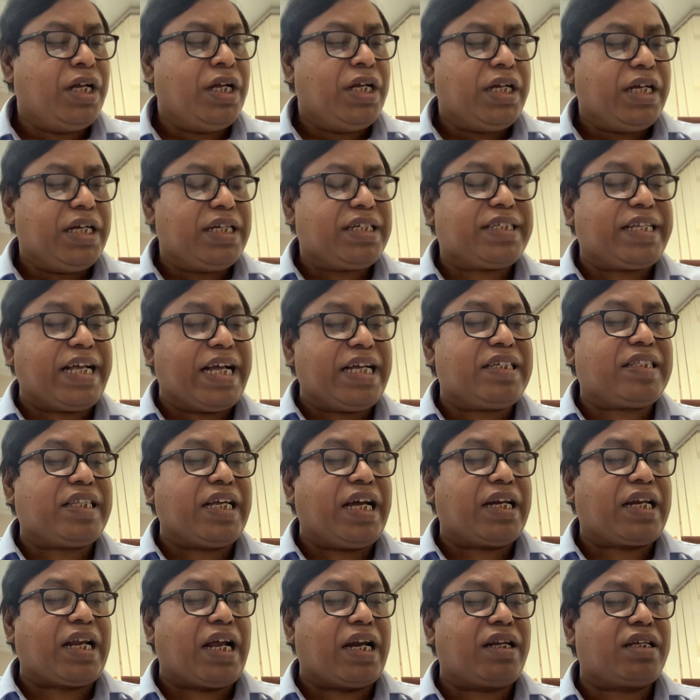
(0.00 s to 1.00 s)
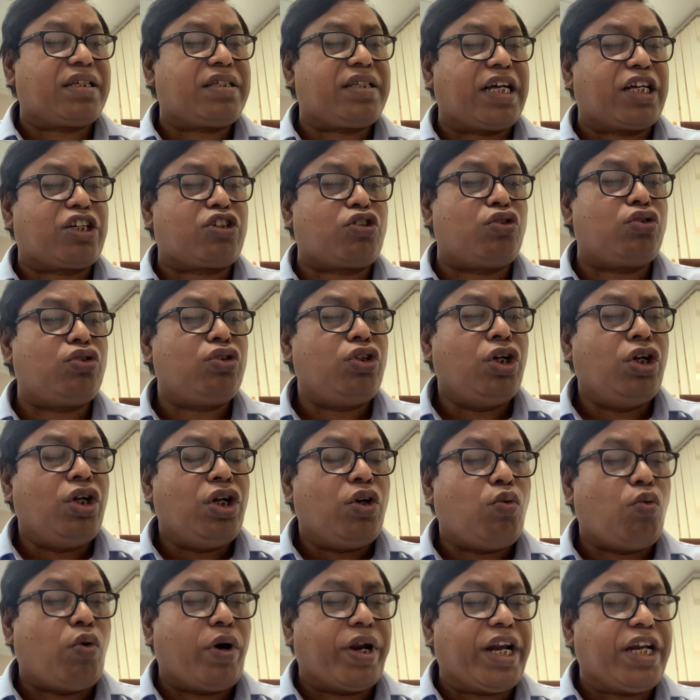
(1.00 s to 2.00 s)
It says that under section
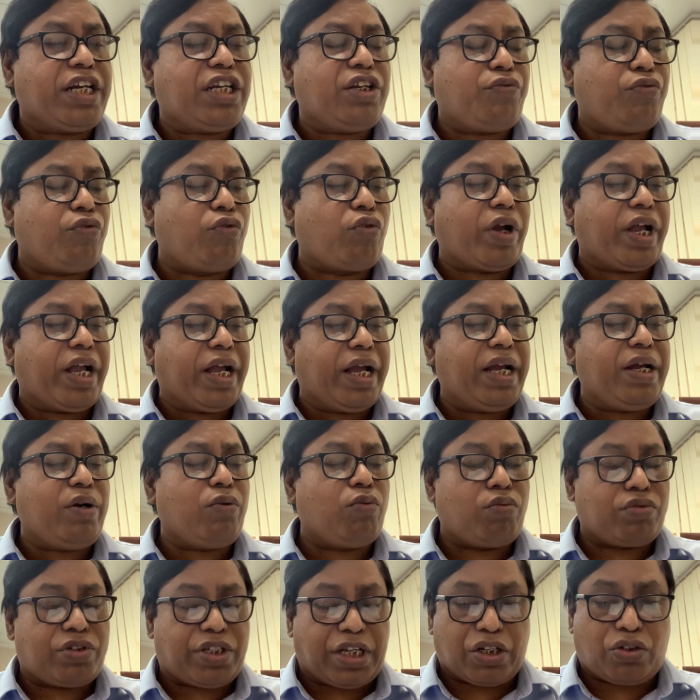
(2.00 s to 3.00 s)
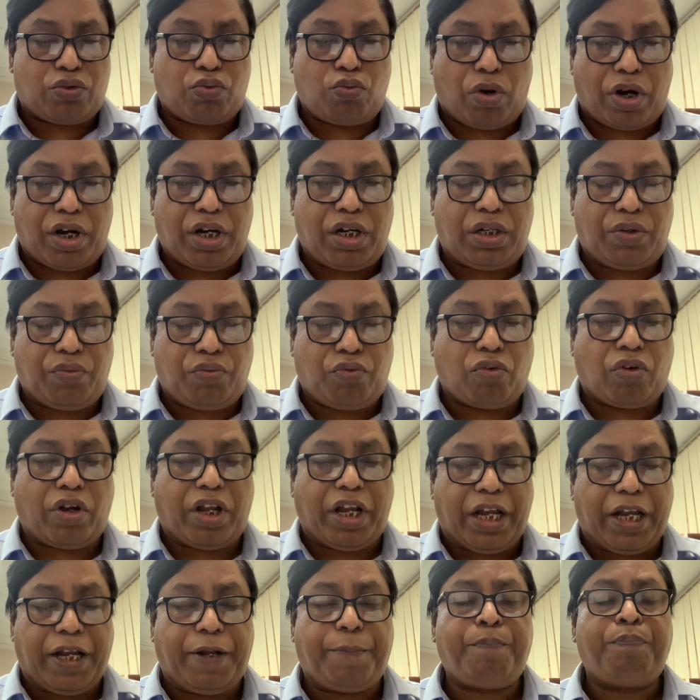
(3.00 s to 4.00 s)
184A, section
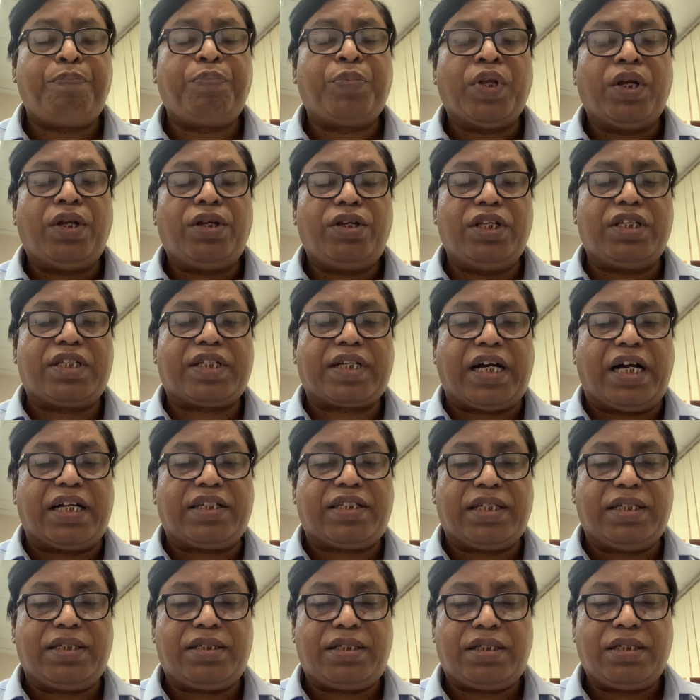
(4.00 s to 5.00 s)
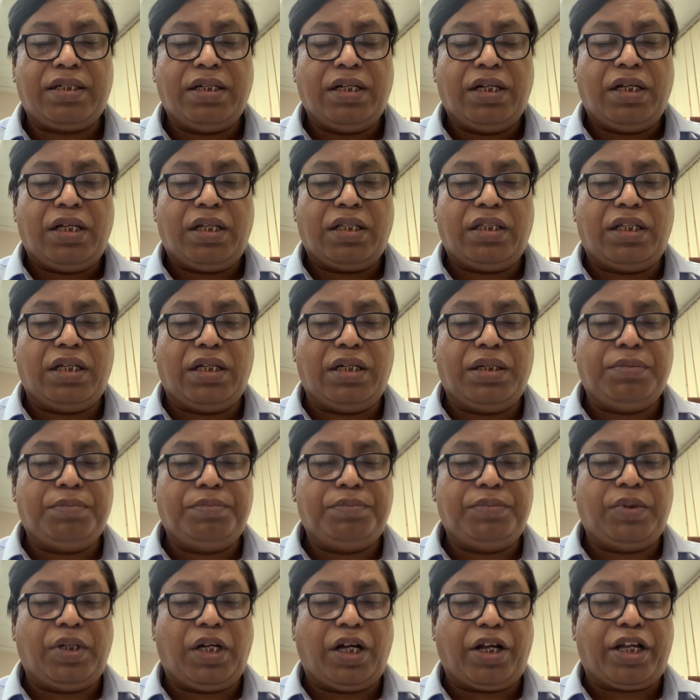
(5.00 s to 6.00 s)
184A discusses the
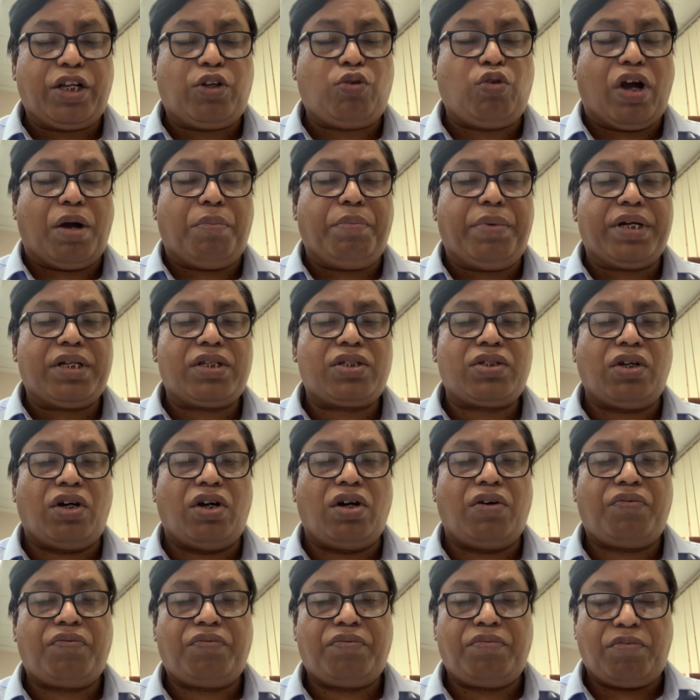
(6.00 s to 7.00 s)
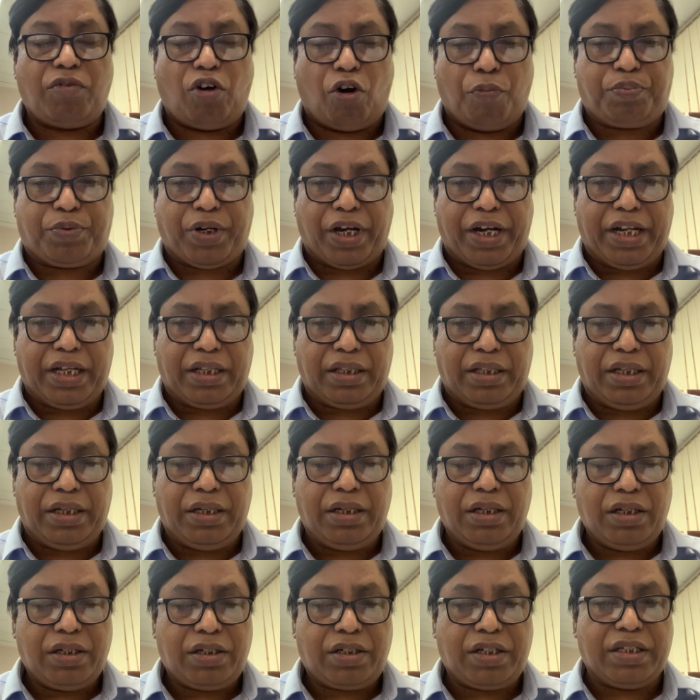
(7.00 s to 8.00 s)
requirements of obtaining the
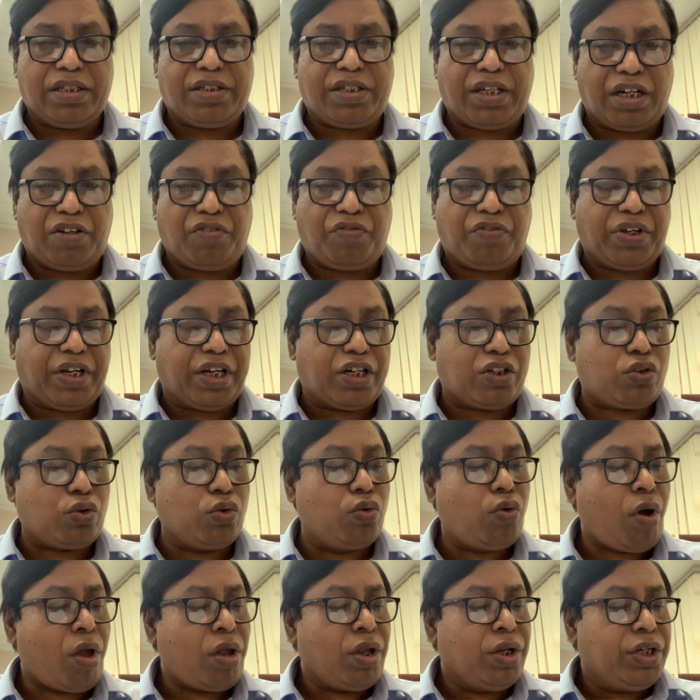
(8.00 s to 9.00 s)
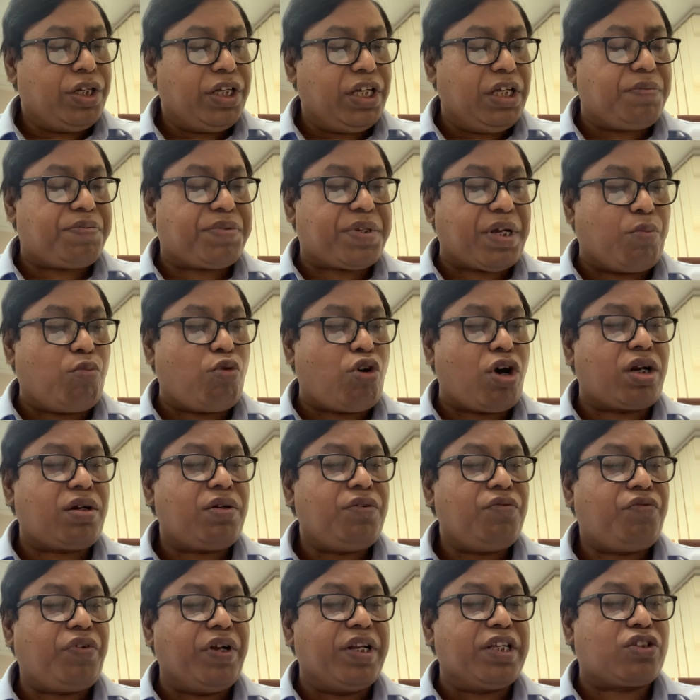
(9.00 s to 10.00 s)
TIN certificate. So if someone
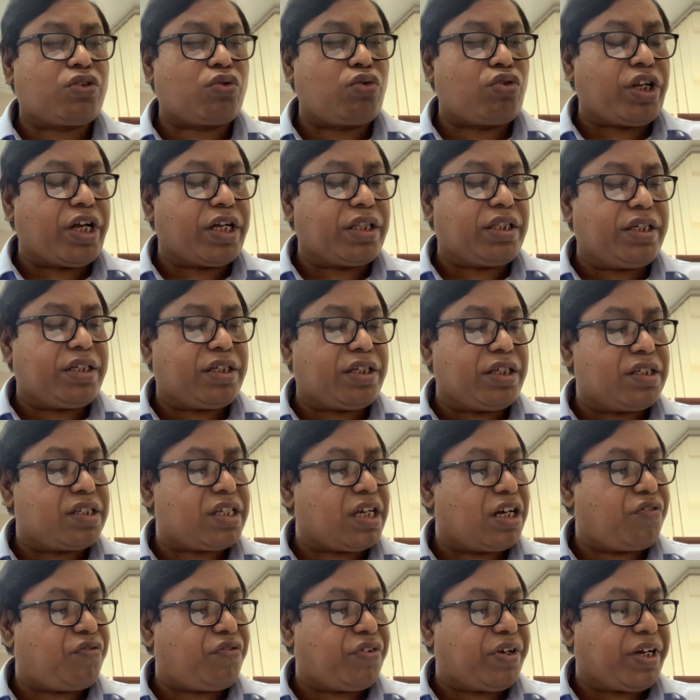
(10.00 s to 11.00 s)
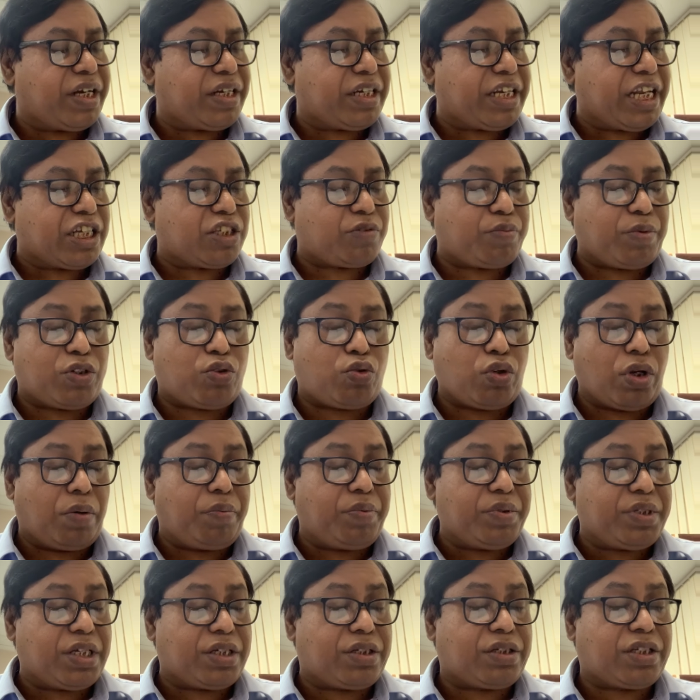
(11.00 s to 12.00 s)
fails to take the TIN certificate, tax first
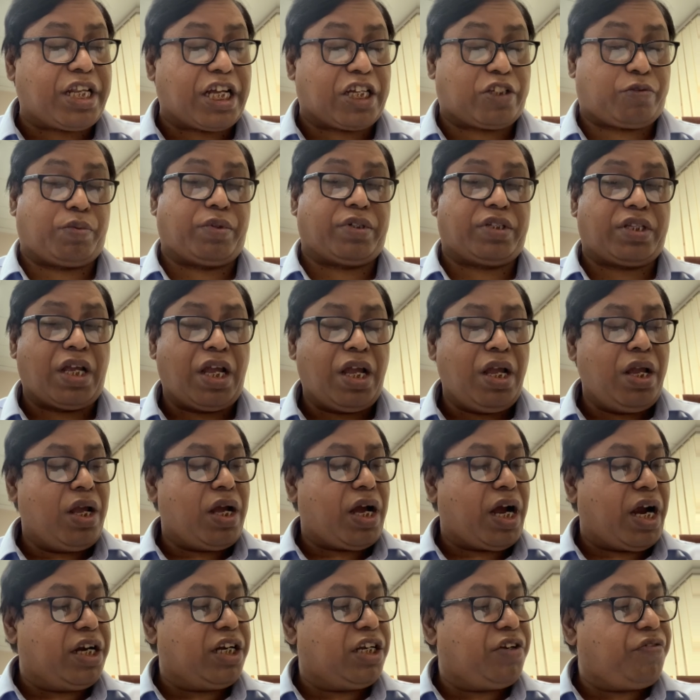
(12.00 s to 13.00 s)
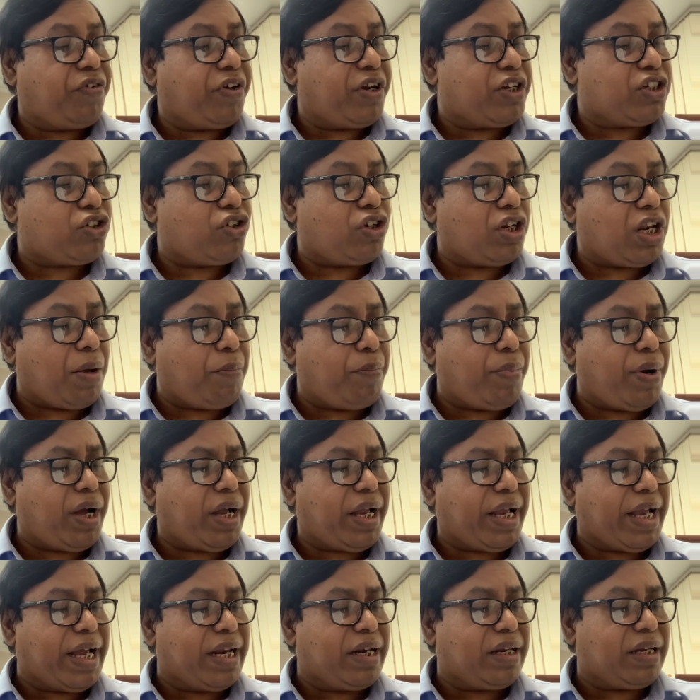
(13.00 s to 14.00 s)
12-digit tax first identification number,
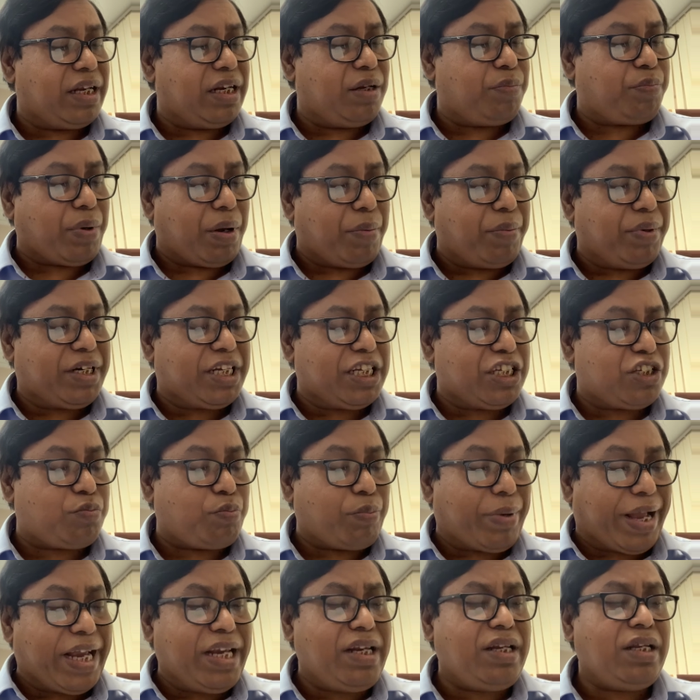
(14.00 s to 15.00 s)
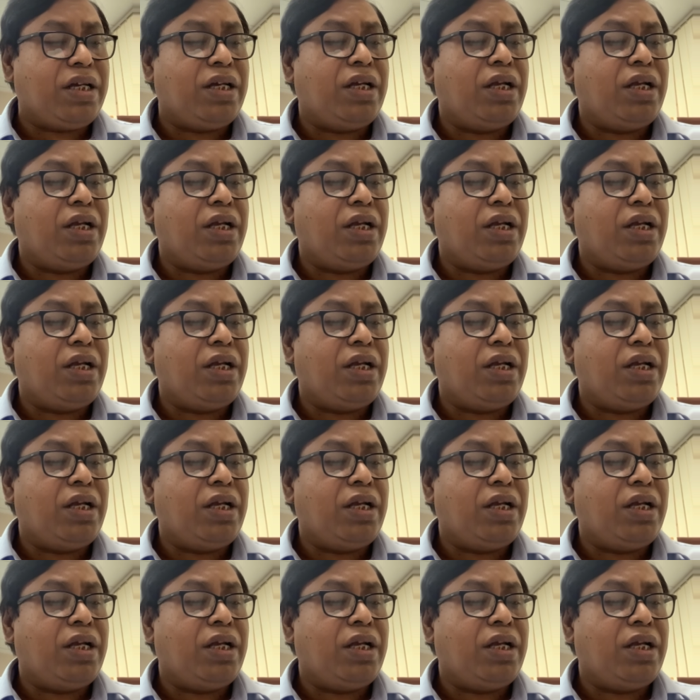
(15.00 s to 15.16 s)
and any payment is made